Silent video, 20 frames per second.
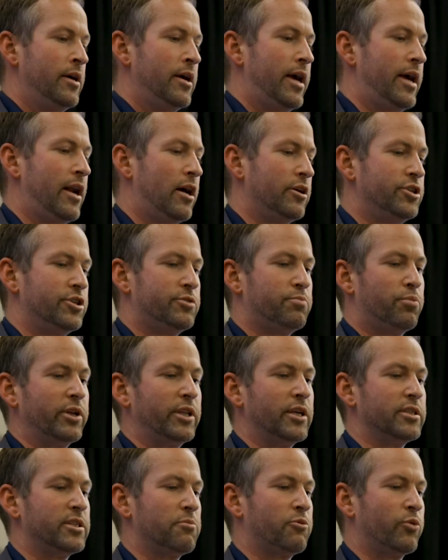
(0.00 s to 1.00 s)
And I'll just
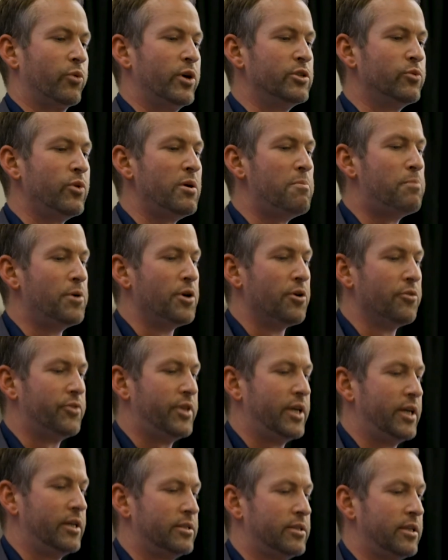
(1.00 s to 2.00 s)
bring this up. The reason we
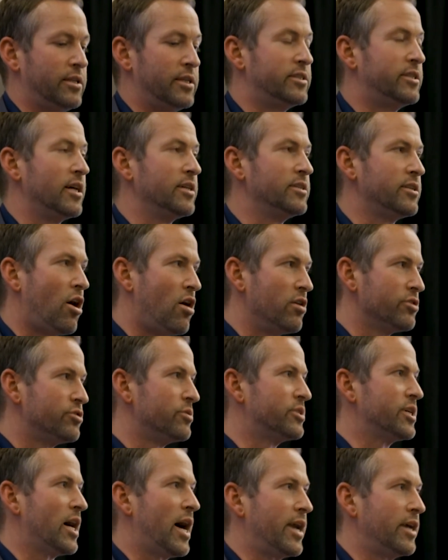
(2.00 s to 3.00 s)
built this, and this does
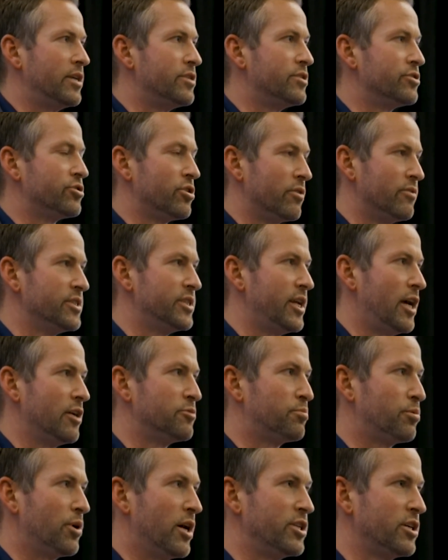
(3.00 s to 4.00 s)
also tie into
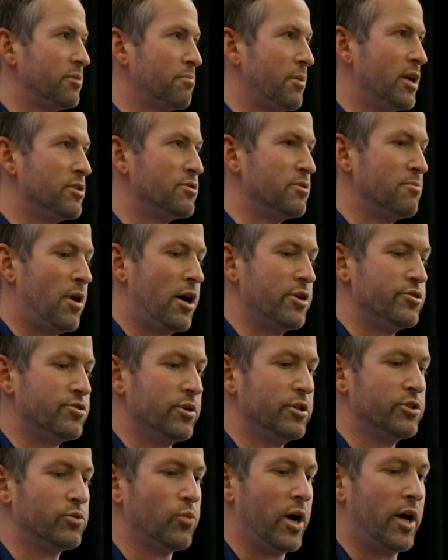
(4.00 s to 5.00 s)
ServiceNow's project management
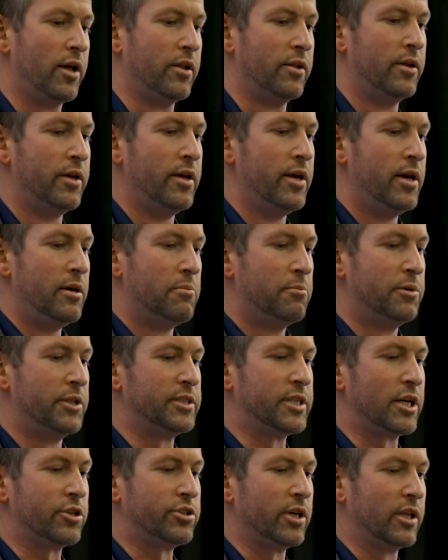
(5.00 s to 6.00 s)
module as well, but
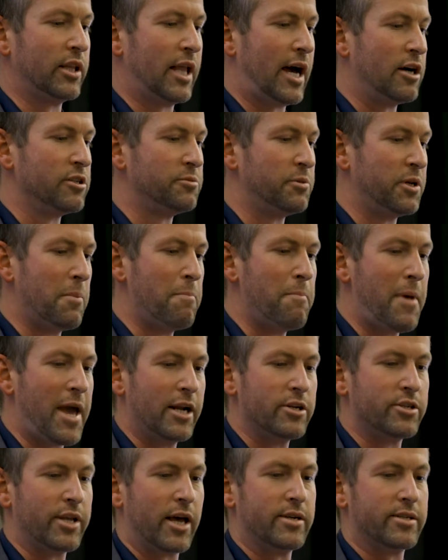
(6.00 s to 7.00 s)
this actually allows me to
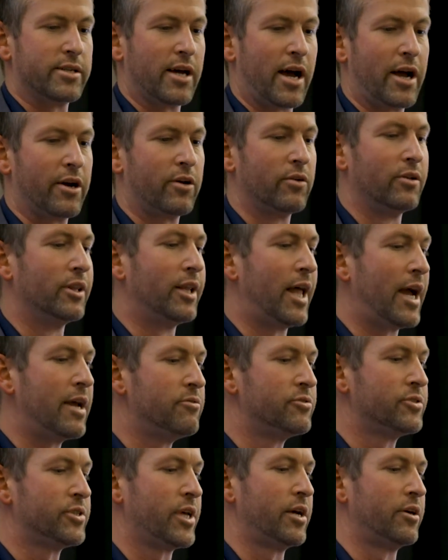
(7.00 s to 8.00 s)
manage that entire
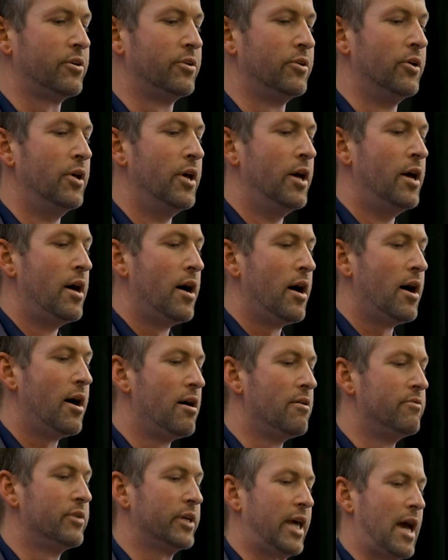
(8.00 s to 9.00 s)
life cycle
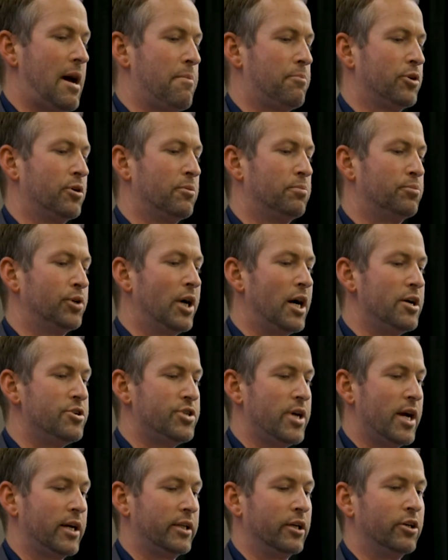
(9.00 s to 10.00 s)
of a capital
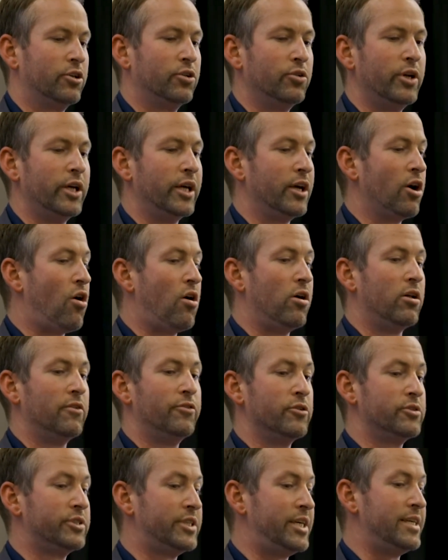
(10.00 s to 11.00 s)
project, including all
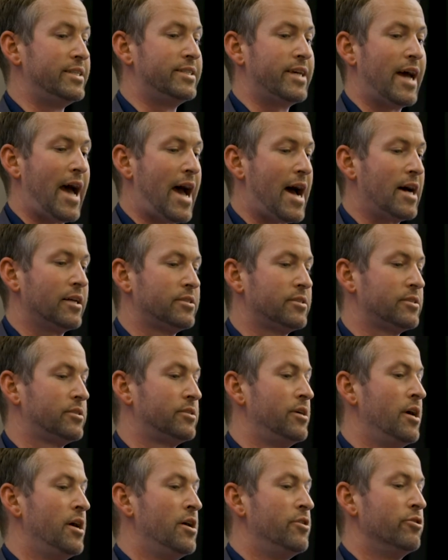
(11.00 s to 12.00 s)
of those key
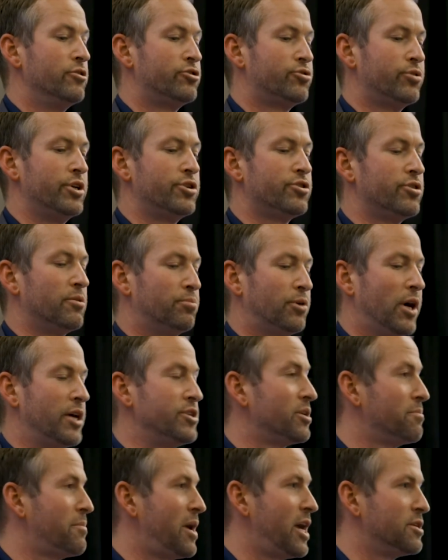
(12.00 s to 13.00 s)
tasks, those traditional
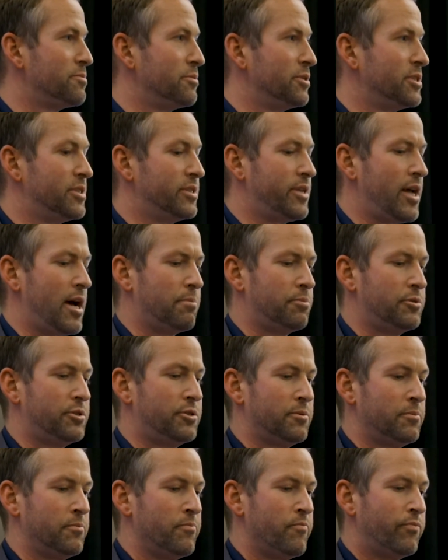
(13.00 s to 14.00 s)
project management
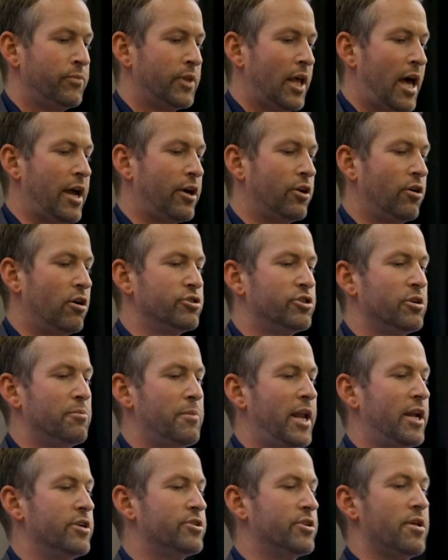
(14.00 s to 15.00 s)
steps. I can also
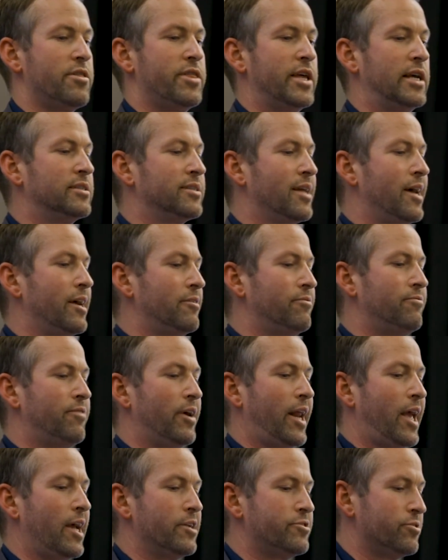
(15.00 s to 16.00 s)
manage things like
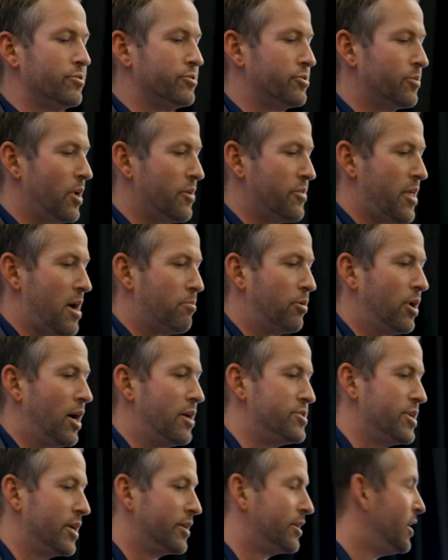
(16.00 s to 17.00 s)
financials around that
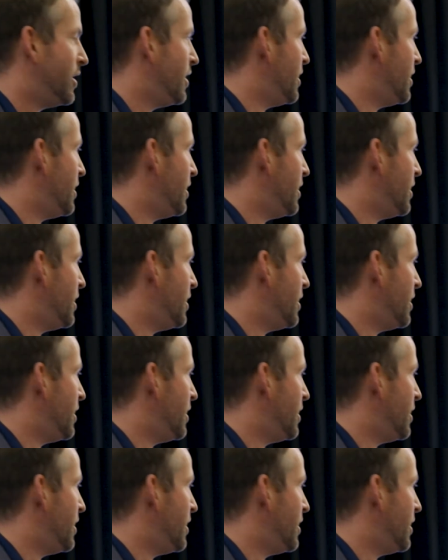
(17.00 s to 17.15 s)
project.